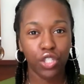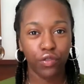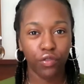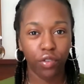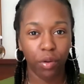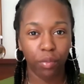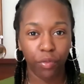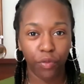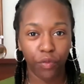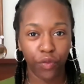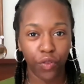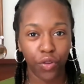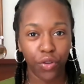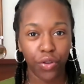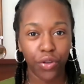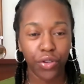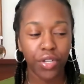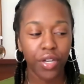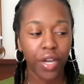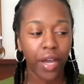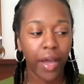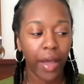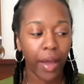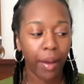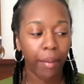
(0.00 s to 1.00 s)
from food,
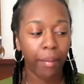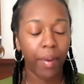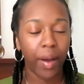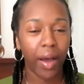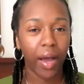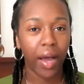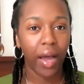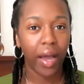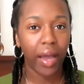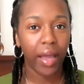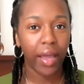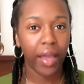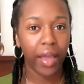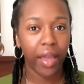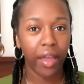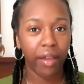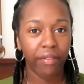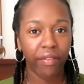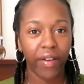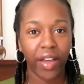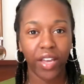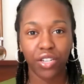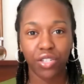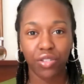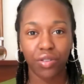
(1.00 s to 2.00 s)
but
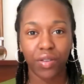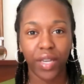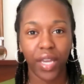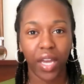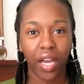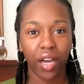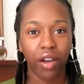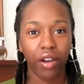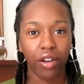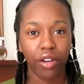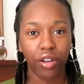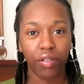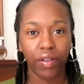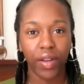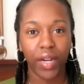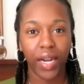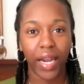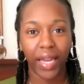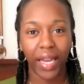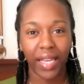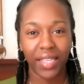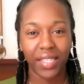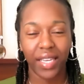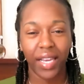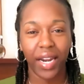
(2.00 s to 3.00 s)
if I do get hungry,
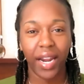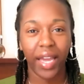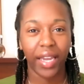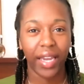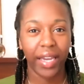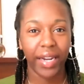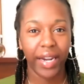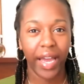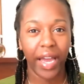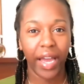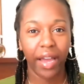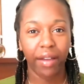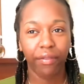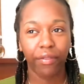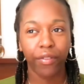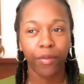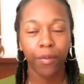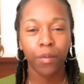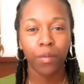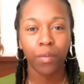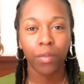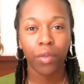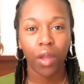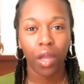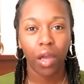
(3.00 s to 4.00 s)
like I said, I can have
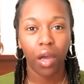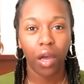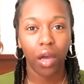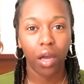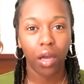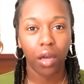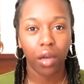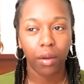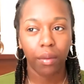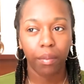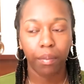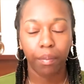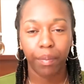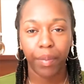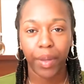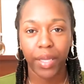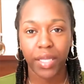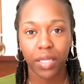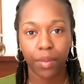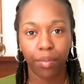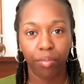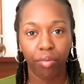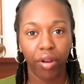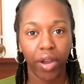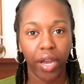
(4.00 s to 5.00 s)

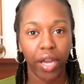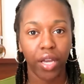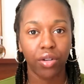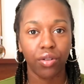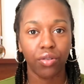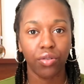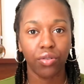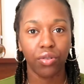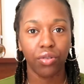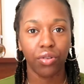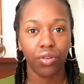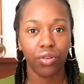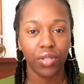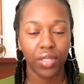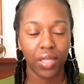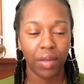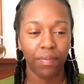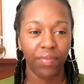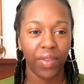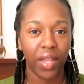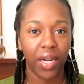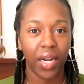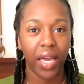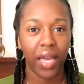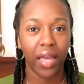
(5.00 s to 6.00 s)
pita bread or
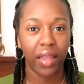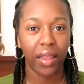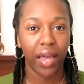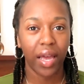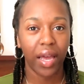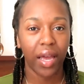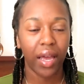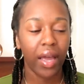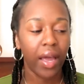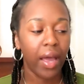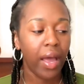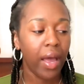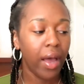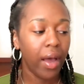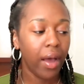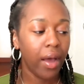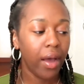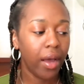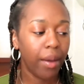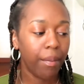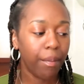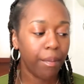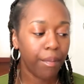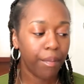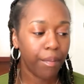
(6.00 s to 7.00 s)
something like that.
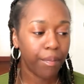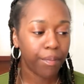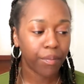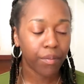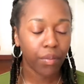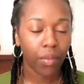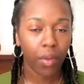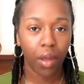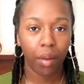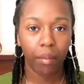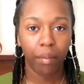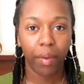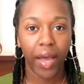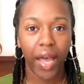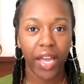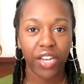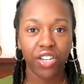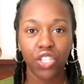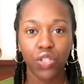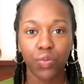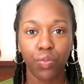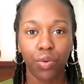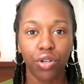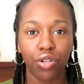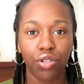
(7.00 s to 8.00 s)
But I
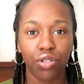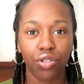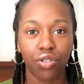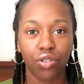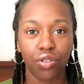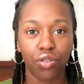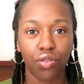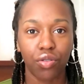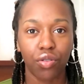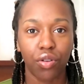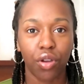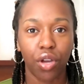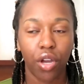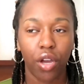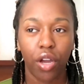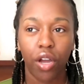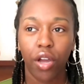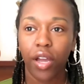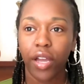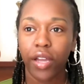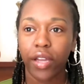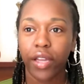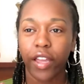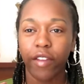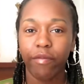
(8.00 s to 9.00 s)
just want to
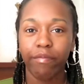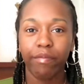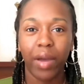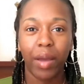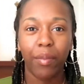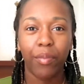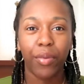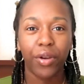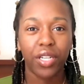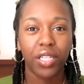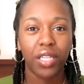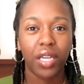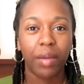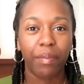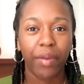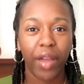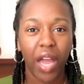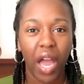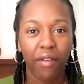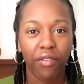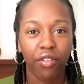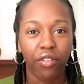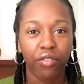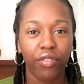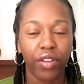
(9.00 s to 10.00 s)
give my body a bit
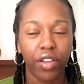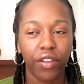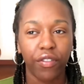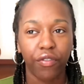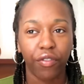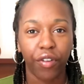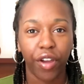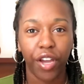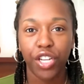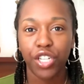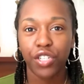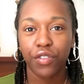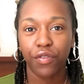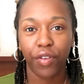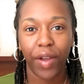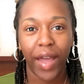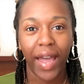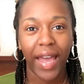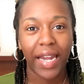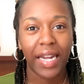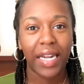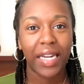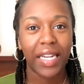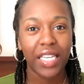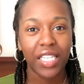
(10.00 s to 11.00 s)
of a refresh for
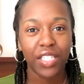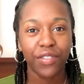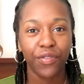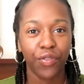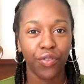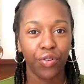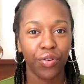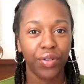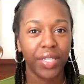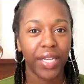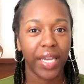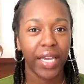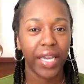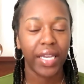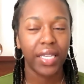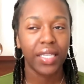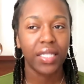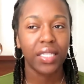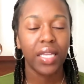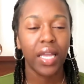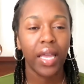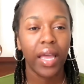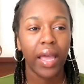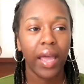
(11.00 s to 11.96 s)
at least 4 days.